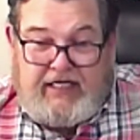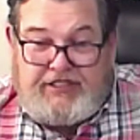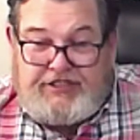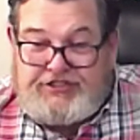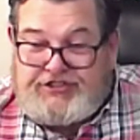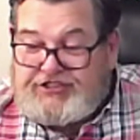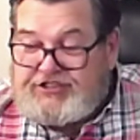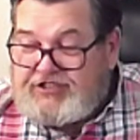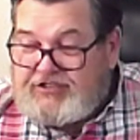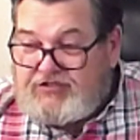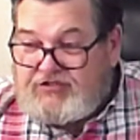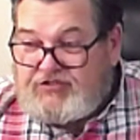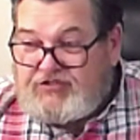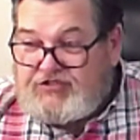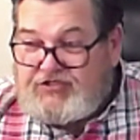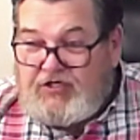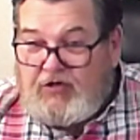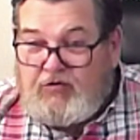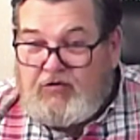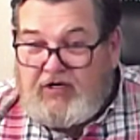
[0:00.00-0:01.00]
It's just
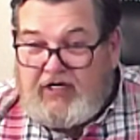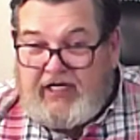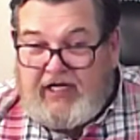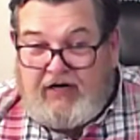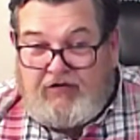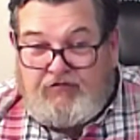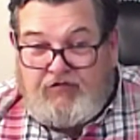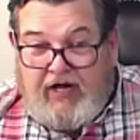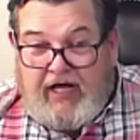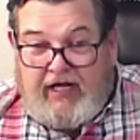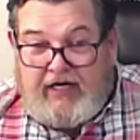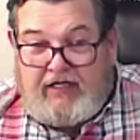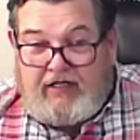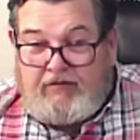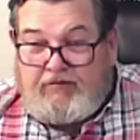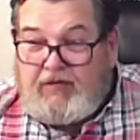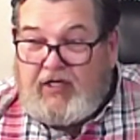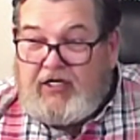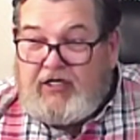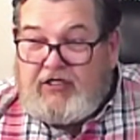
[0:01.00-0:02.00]
totally at
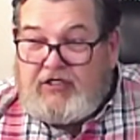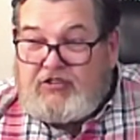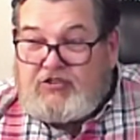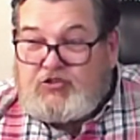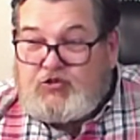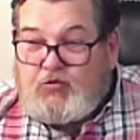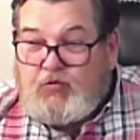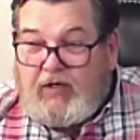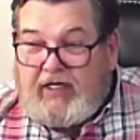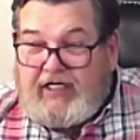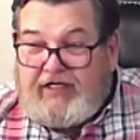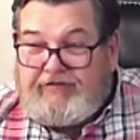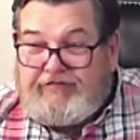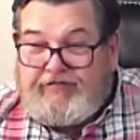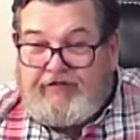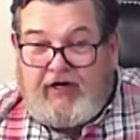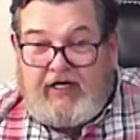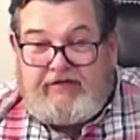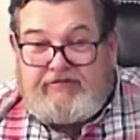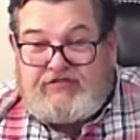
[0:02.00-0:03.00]
random.
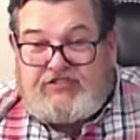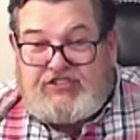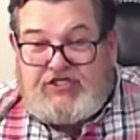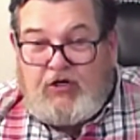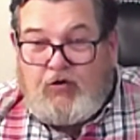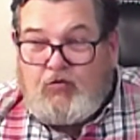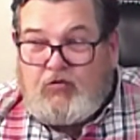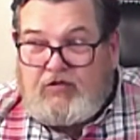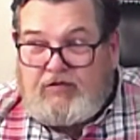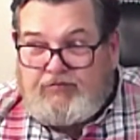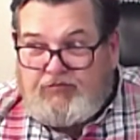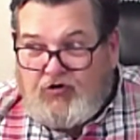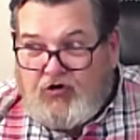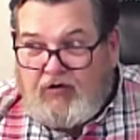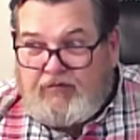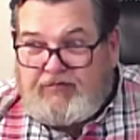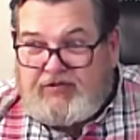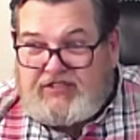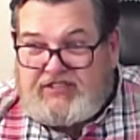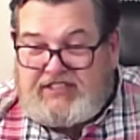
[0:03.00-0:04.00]
25 sold
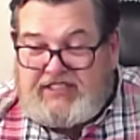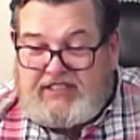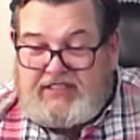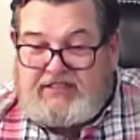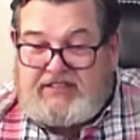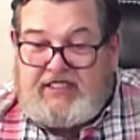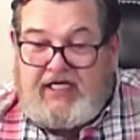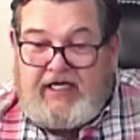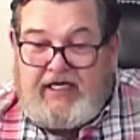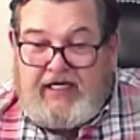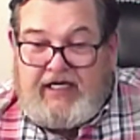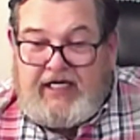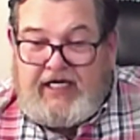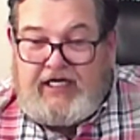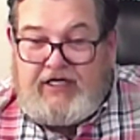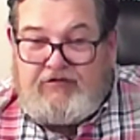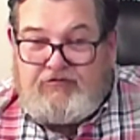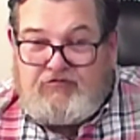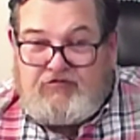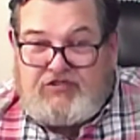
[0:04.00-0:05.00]
properties
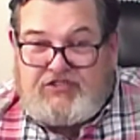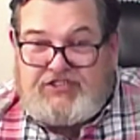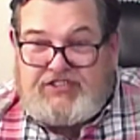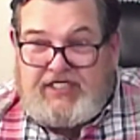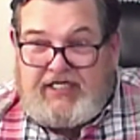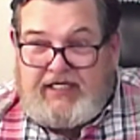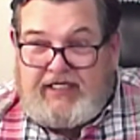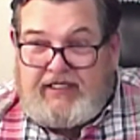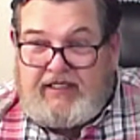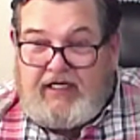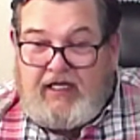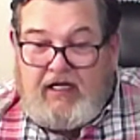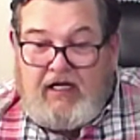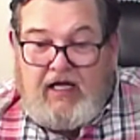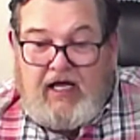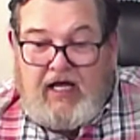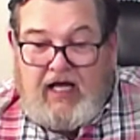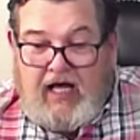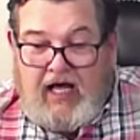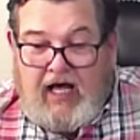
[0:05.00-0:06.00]
in Racine
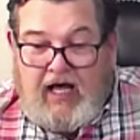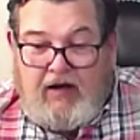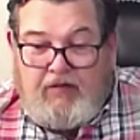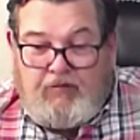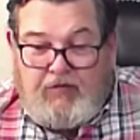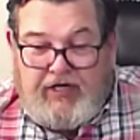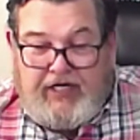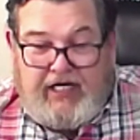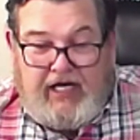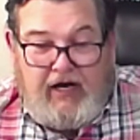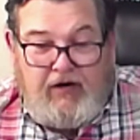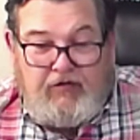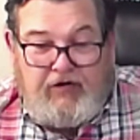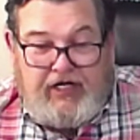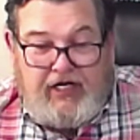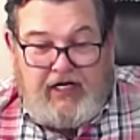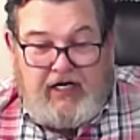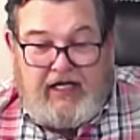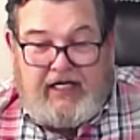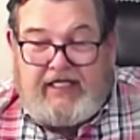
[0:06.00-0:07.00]
and we
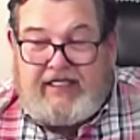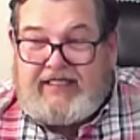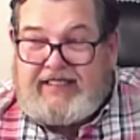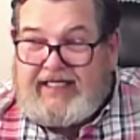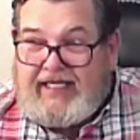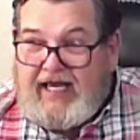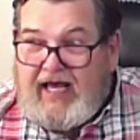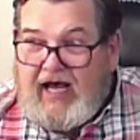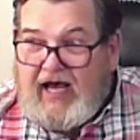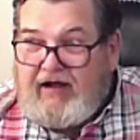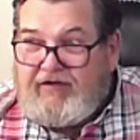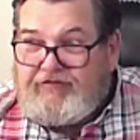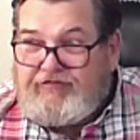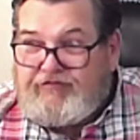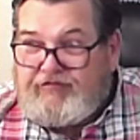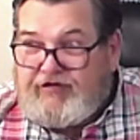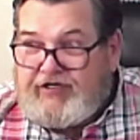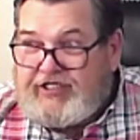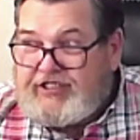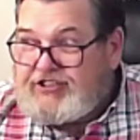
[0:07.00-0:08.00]
calculate the
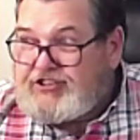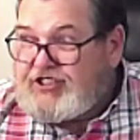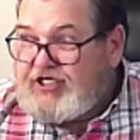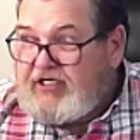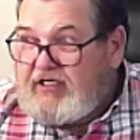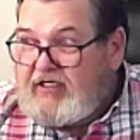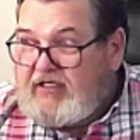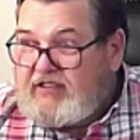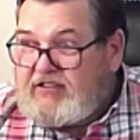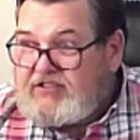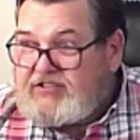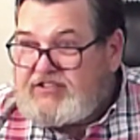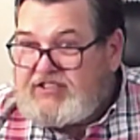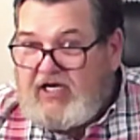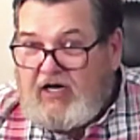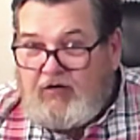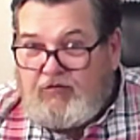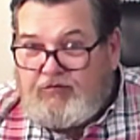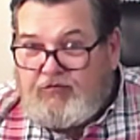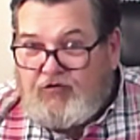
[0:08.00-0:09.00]
average
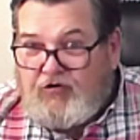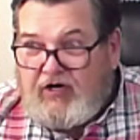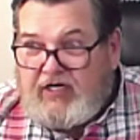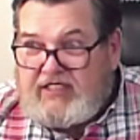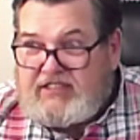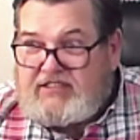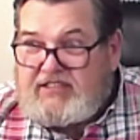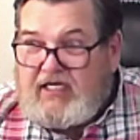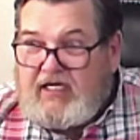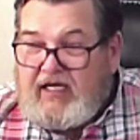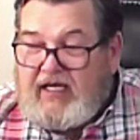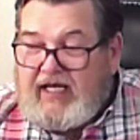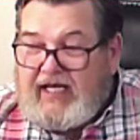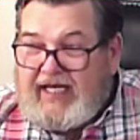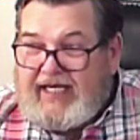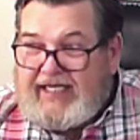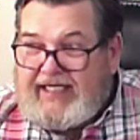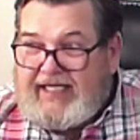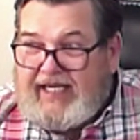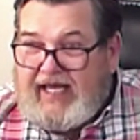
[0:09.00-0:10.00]
sell price
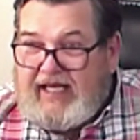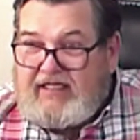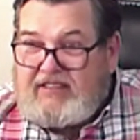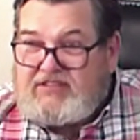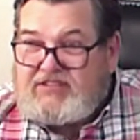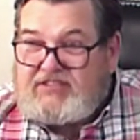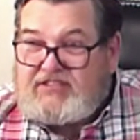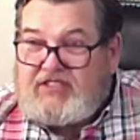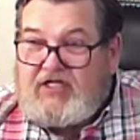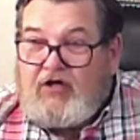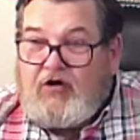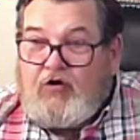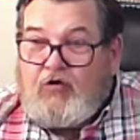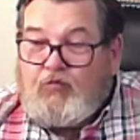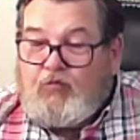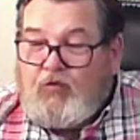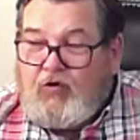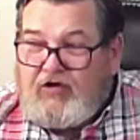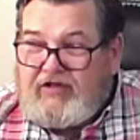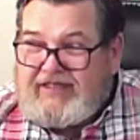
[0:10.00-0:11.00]
against
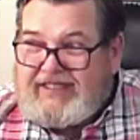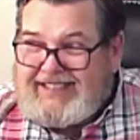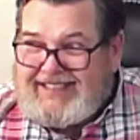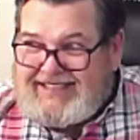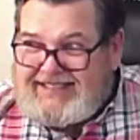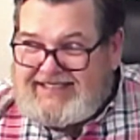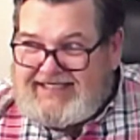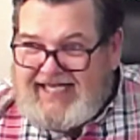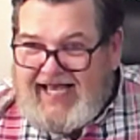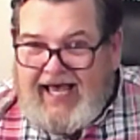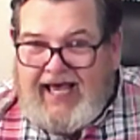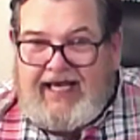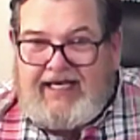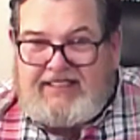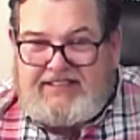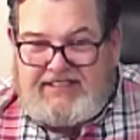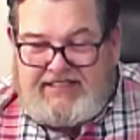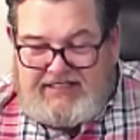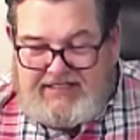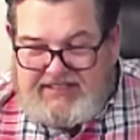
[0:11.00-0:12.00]
what the
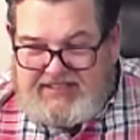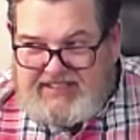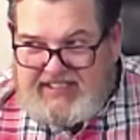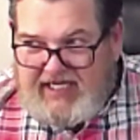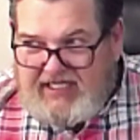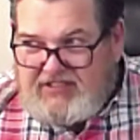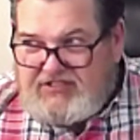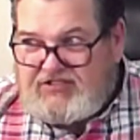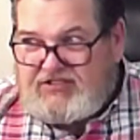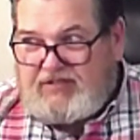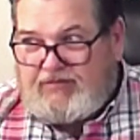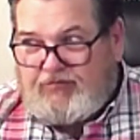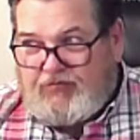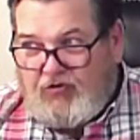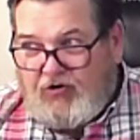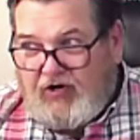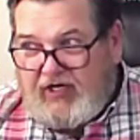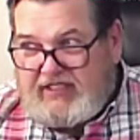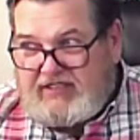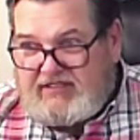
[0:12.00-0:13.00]
tax assessed
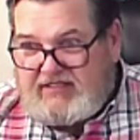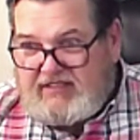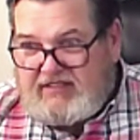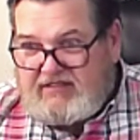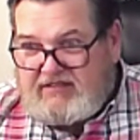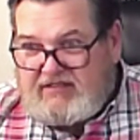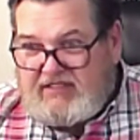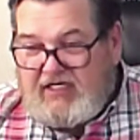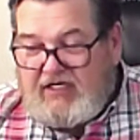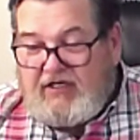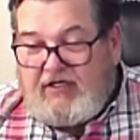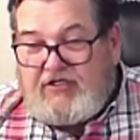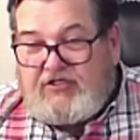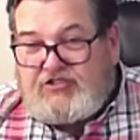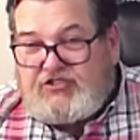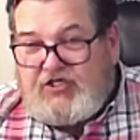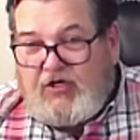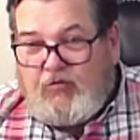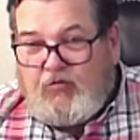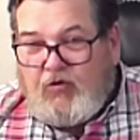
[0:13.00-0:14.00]
price is.
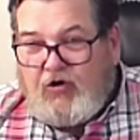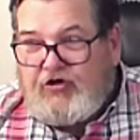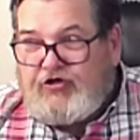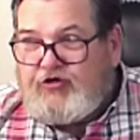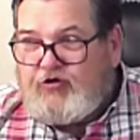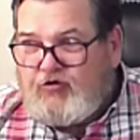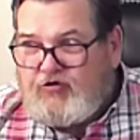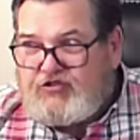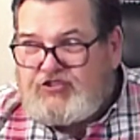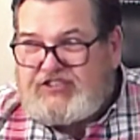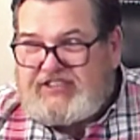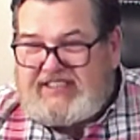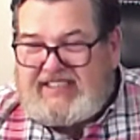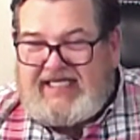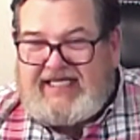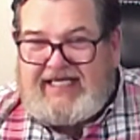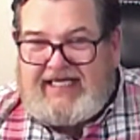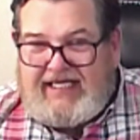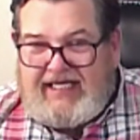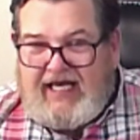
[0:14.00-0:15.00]
So what your
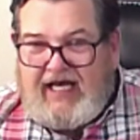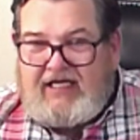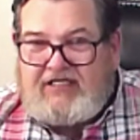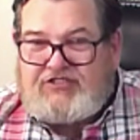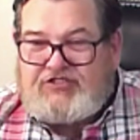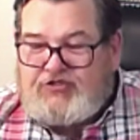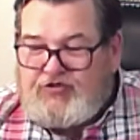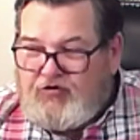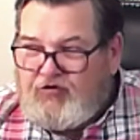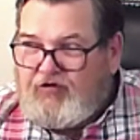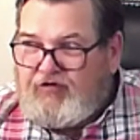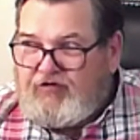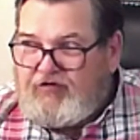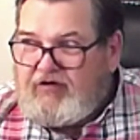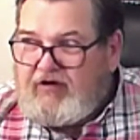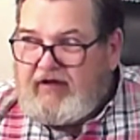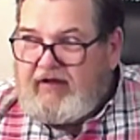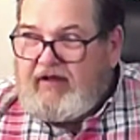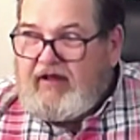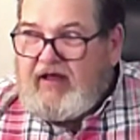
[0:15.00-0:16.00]
city has
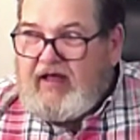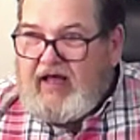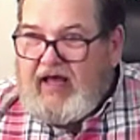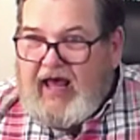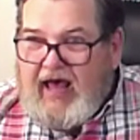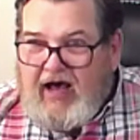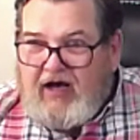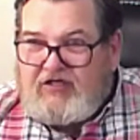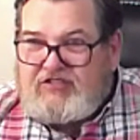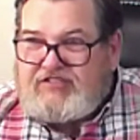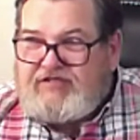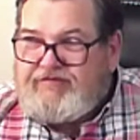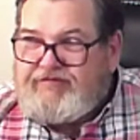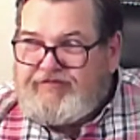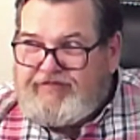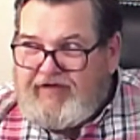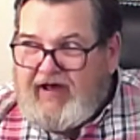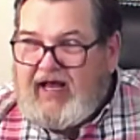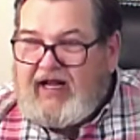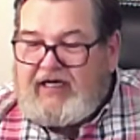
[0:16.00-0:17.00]
your house
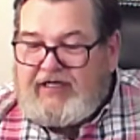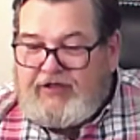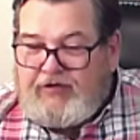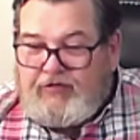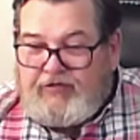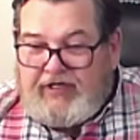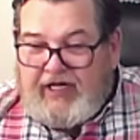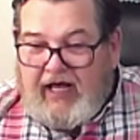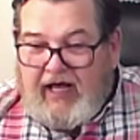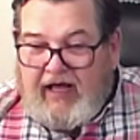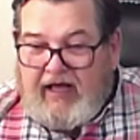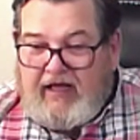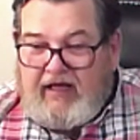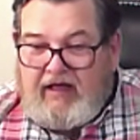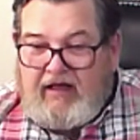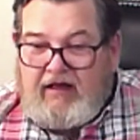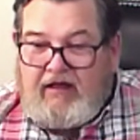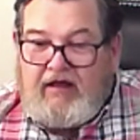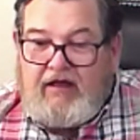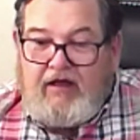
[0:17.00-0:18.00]
valued at
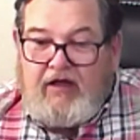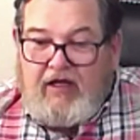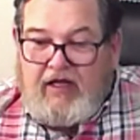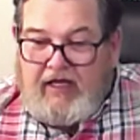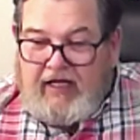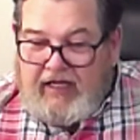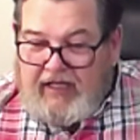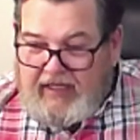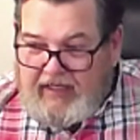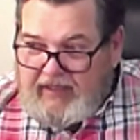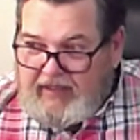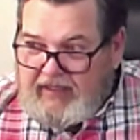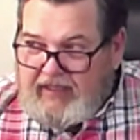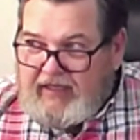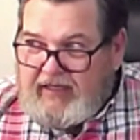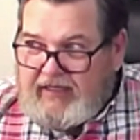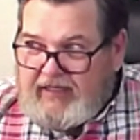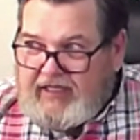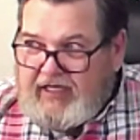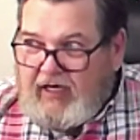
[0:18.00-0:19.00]

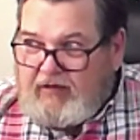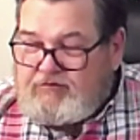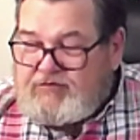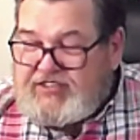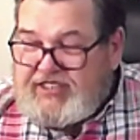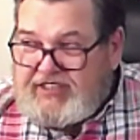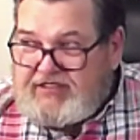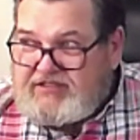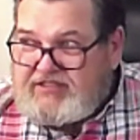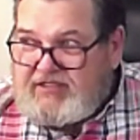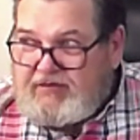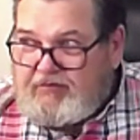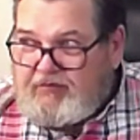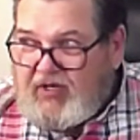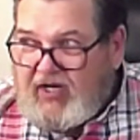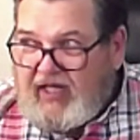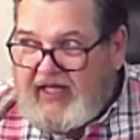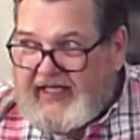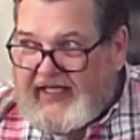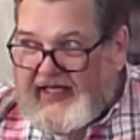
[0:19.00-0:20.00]
comes into
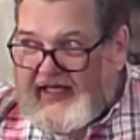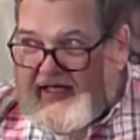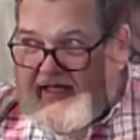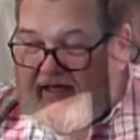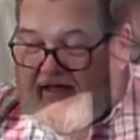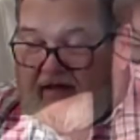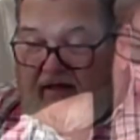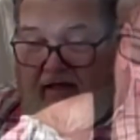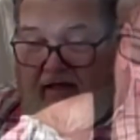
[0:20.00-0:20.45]
play here.